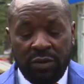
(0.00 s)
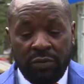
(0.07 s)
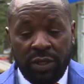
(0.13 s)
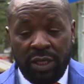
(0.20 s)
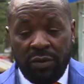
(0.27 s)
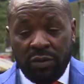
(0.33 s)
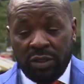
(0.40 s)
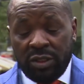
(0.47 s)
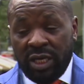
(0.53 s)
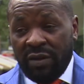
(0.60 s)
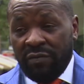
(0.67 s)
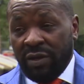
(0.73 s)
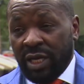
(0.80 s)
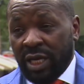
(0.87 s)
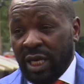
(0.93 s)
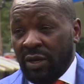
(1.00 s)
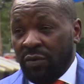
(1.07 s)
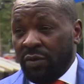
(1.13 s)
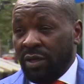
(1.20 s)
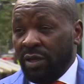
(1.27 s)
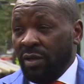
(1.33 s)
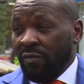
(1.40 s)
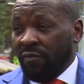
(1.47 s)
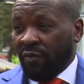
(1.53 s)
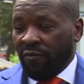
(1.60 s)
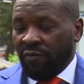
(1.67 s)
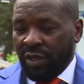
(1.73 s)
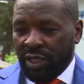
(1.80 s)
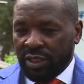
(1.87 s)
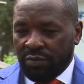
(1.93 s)
when he was driving around
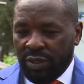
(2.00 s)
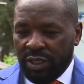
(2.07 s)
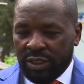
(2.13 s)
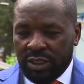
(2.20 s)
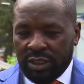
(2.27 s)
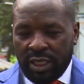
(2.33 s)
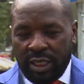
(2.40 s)
from various places,